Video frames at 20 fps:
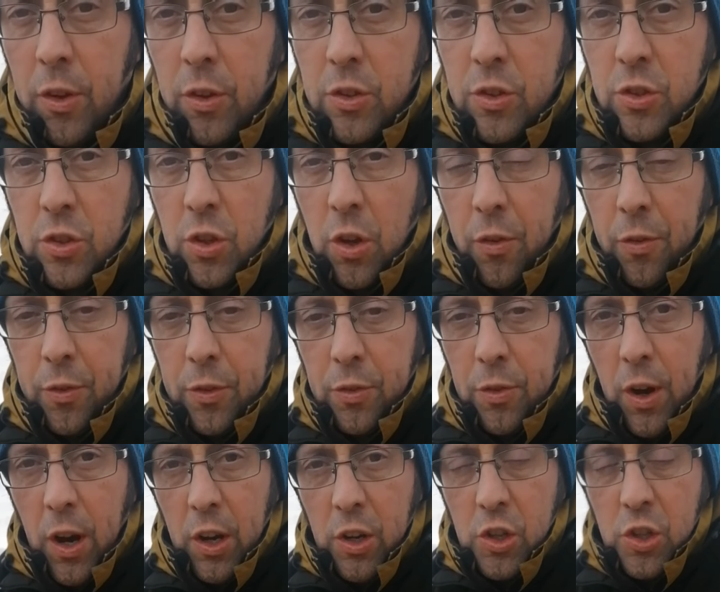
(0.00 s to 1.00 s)
soft
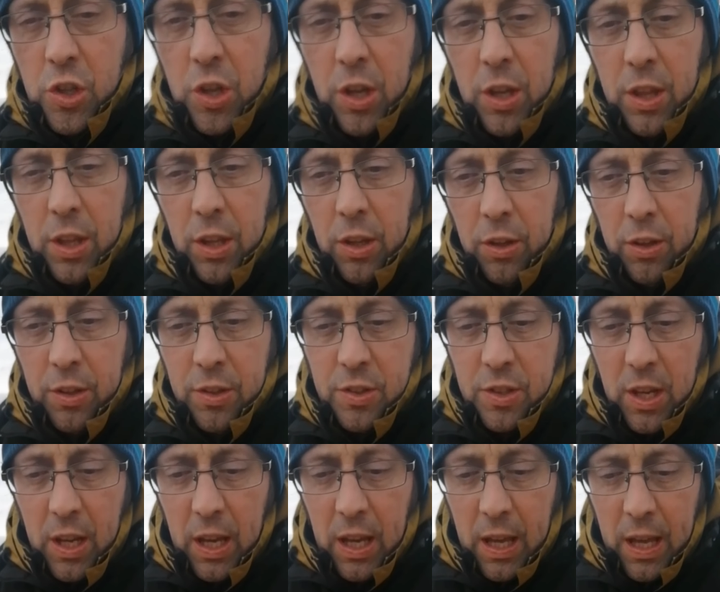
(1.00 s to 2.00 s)
rush that you can
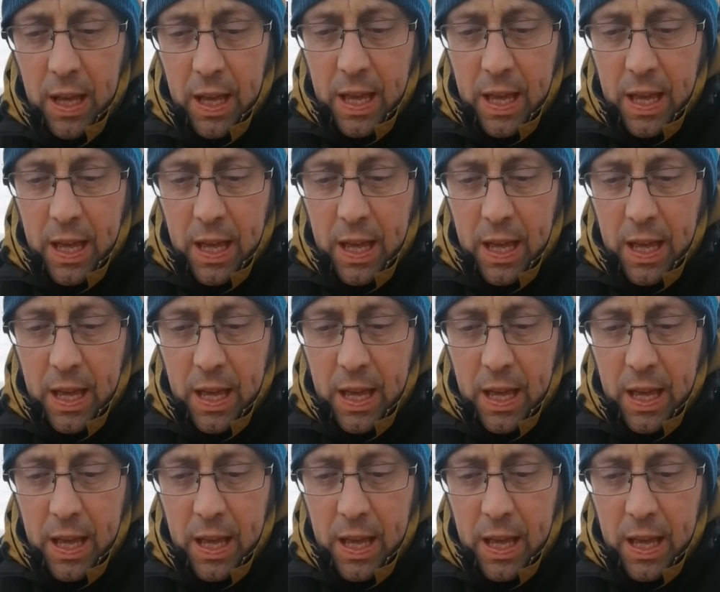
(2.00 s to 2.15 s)
see